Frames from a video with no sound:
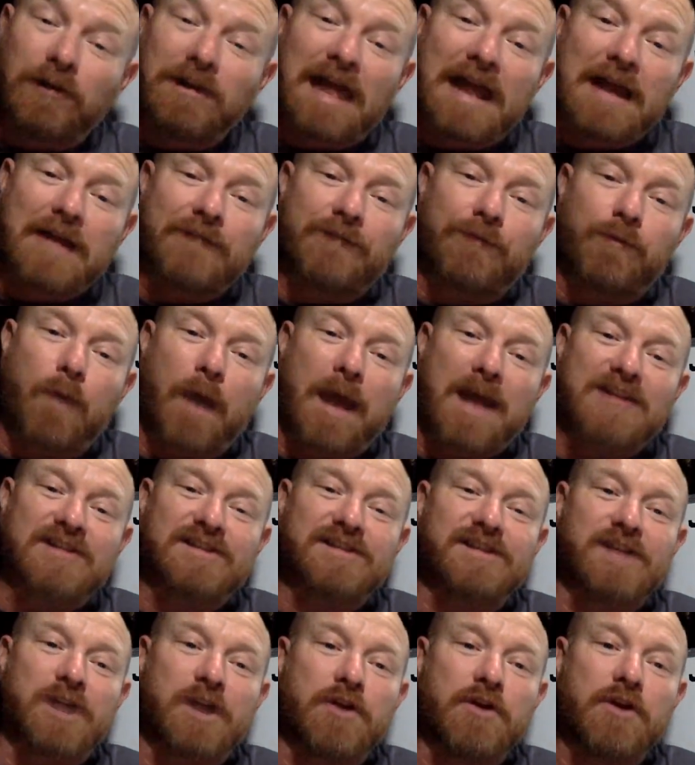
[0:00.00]
length
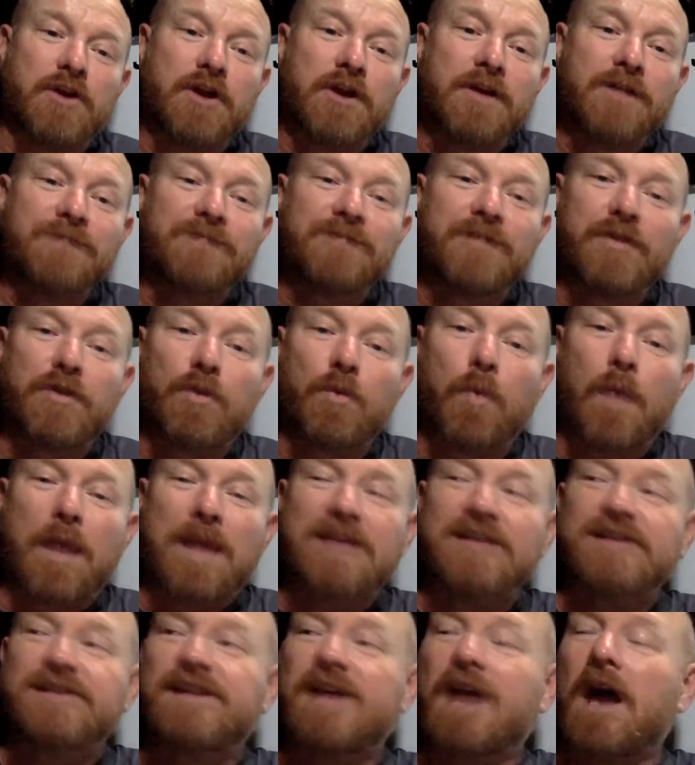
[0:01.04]
wetsuit for the
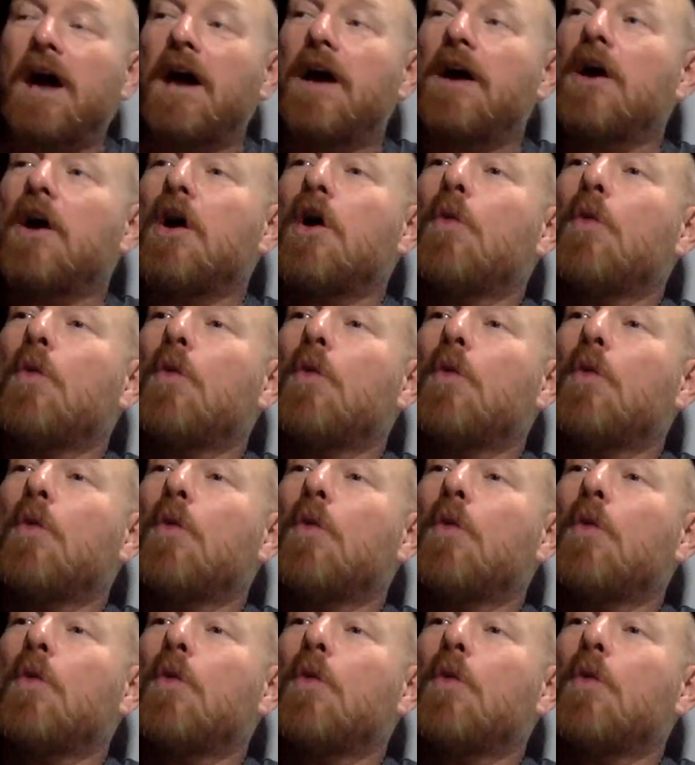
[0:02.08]
winter,